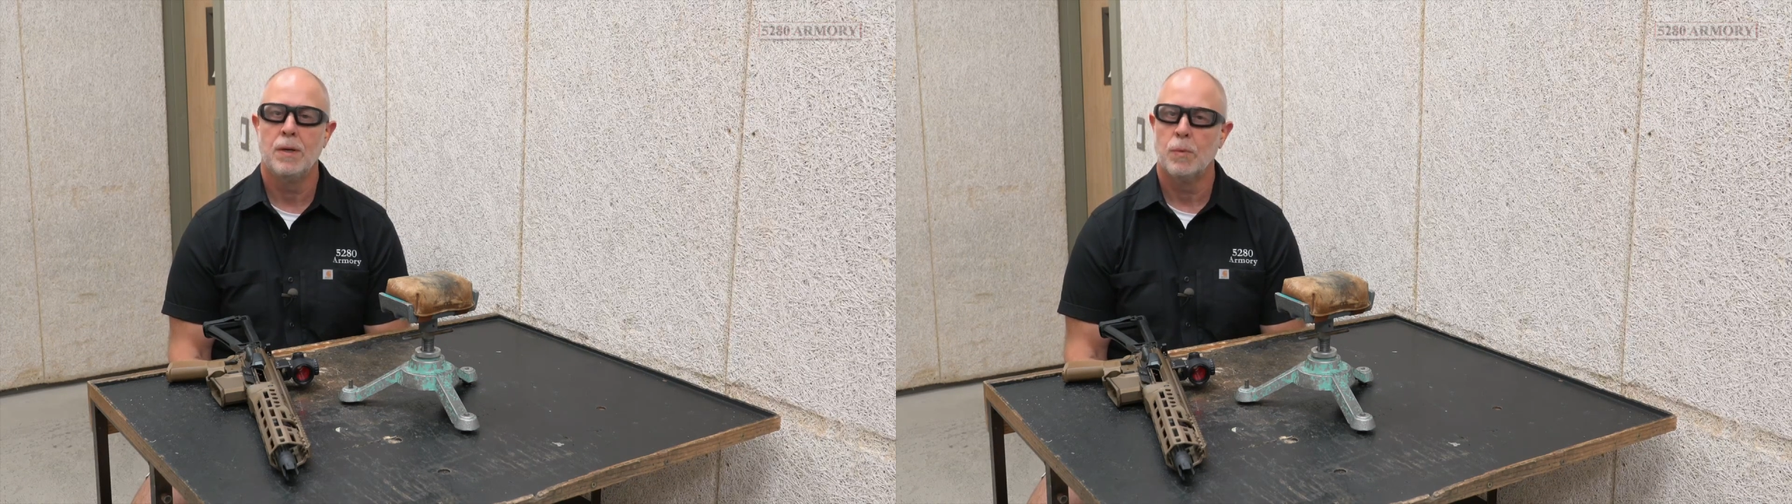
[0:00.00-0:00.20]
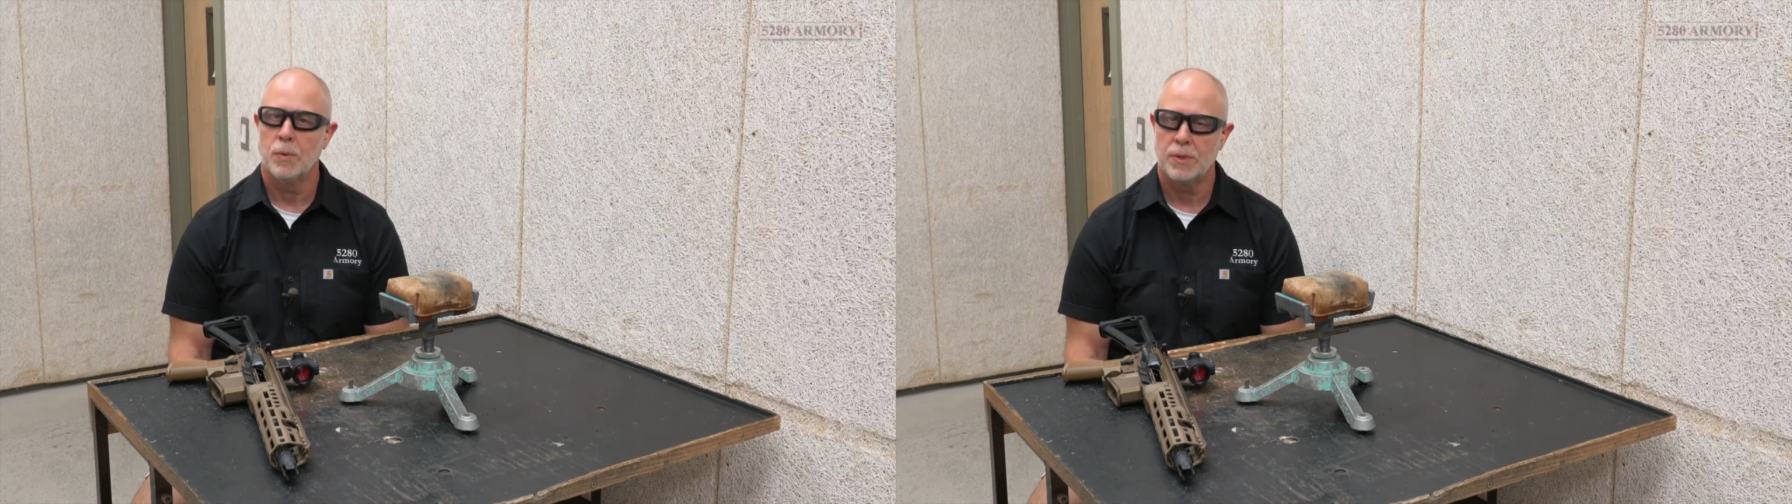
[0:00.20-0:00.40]

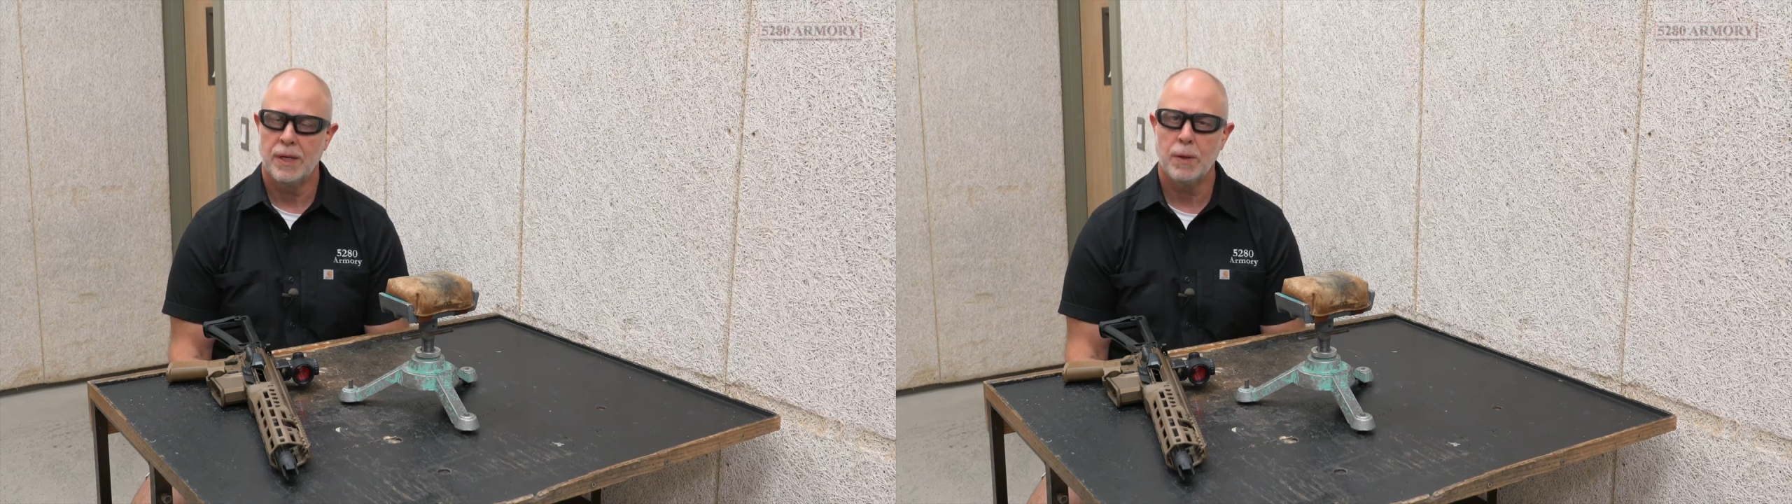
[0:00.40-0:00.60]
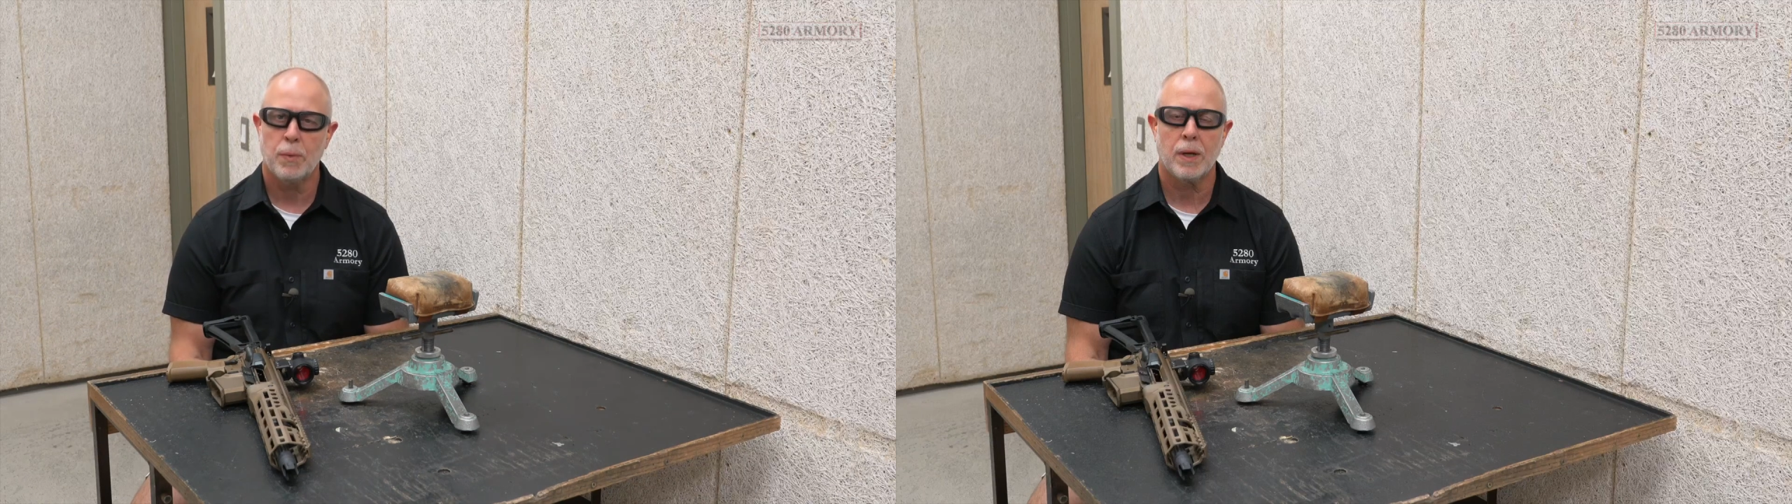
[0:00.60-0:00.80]
Well,
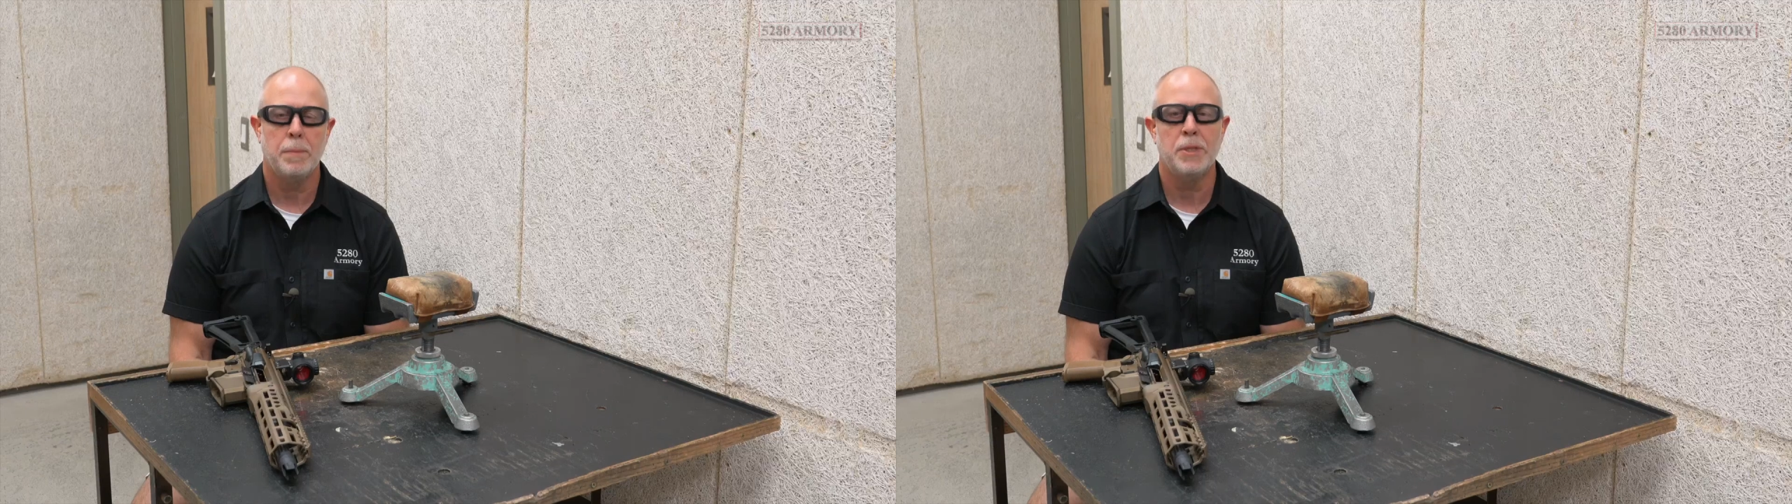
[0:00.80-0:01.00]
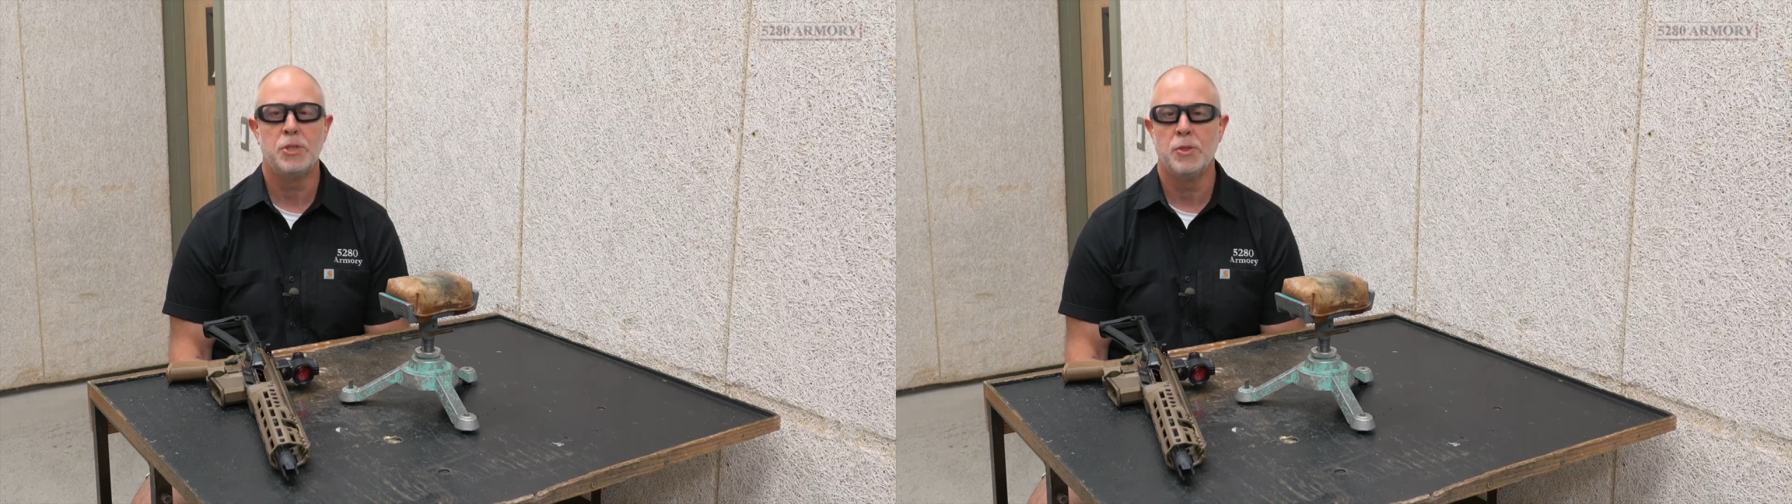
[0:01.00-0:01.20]
today we're going to
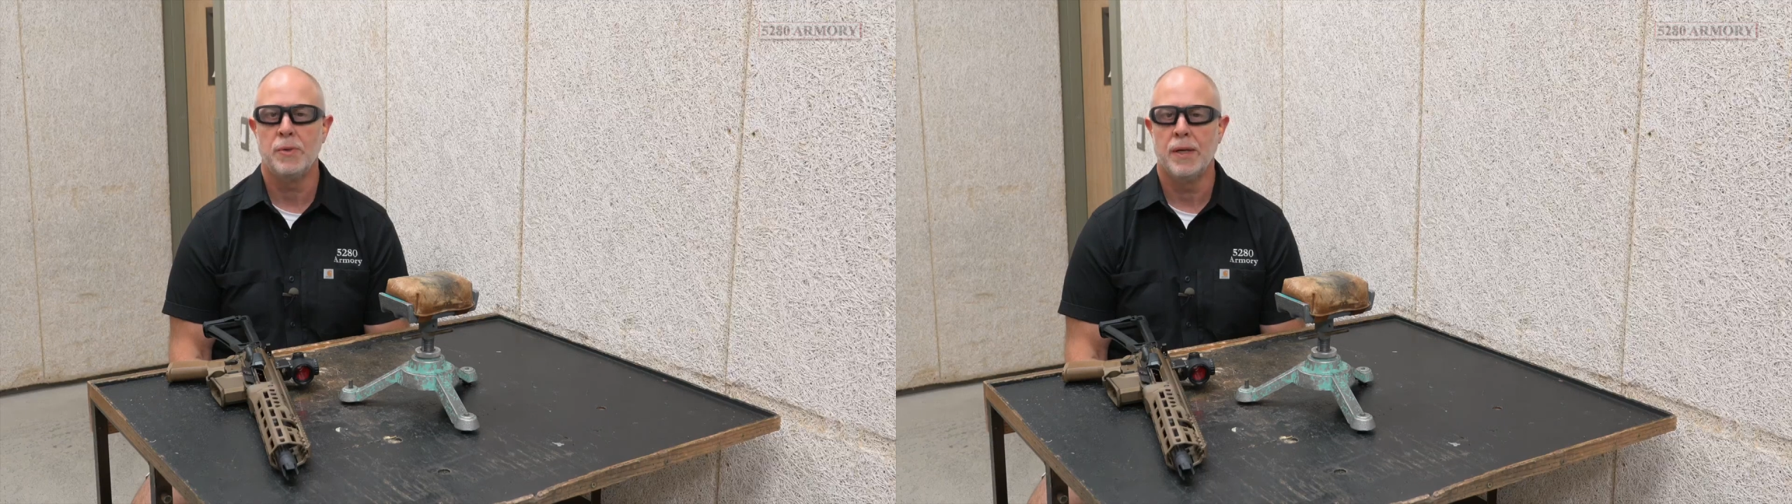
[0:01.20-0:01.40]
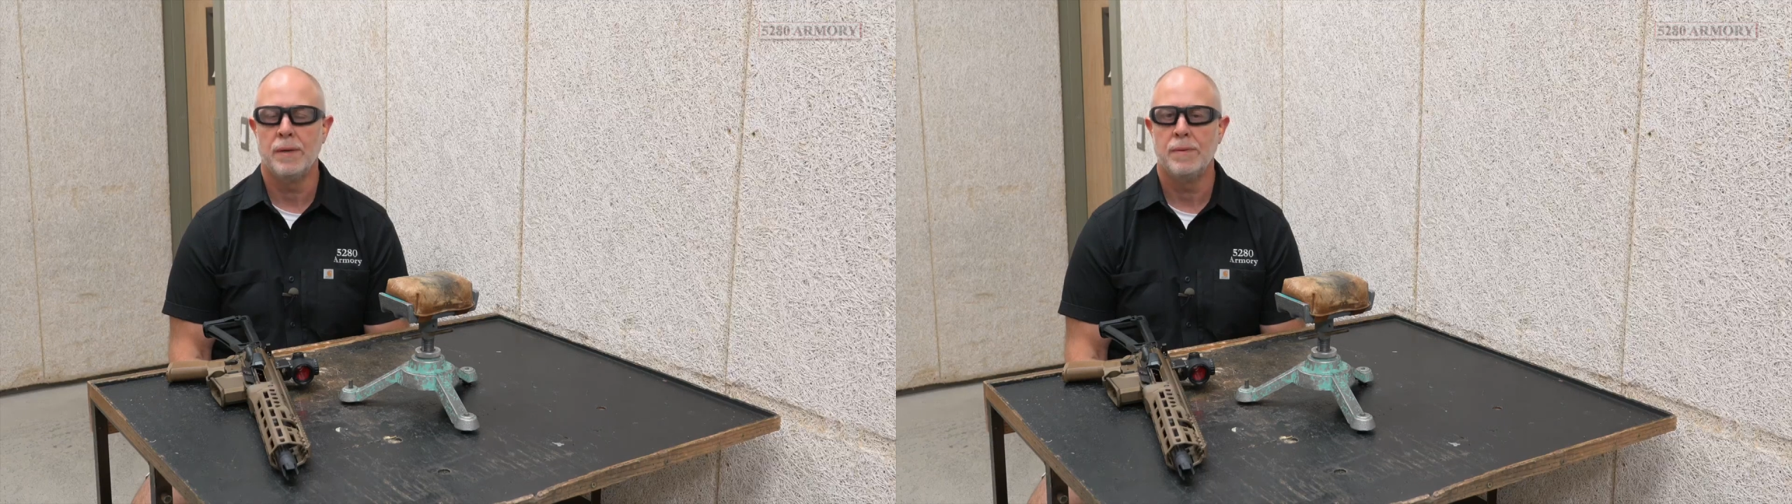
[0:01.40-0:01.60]
be
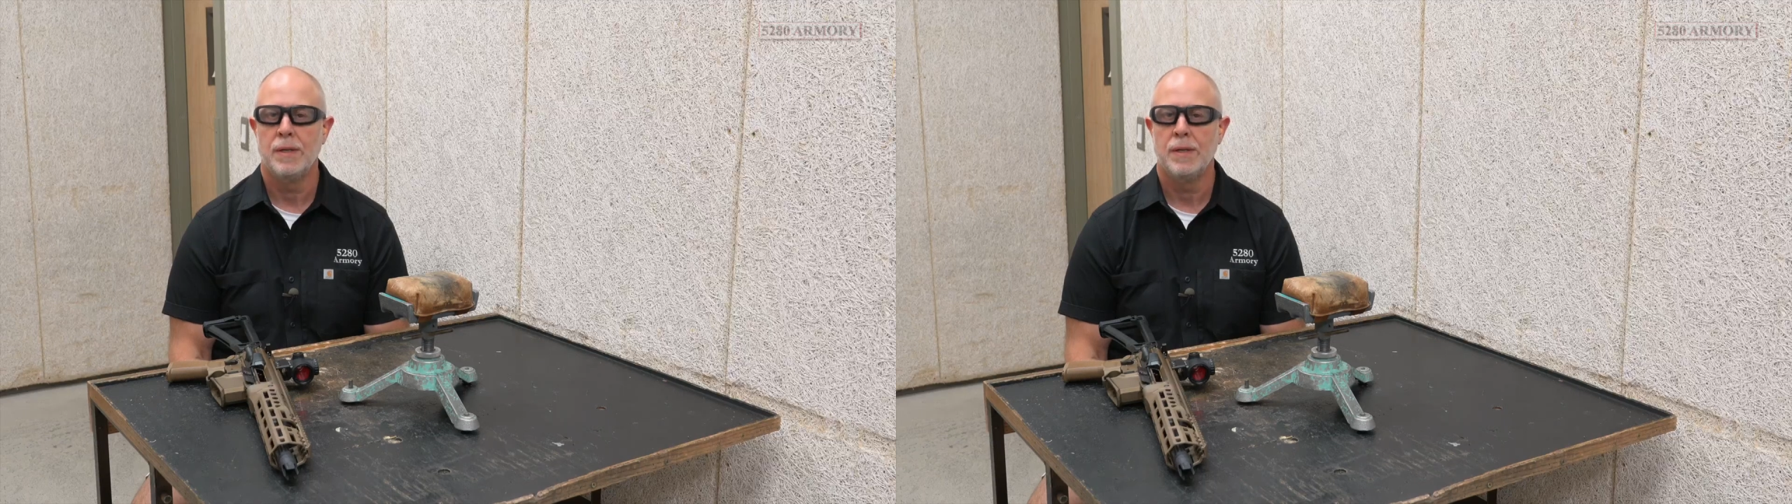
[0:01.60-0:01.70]
shooting it,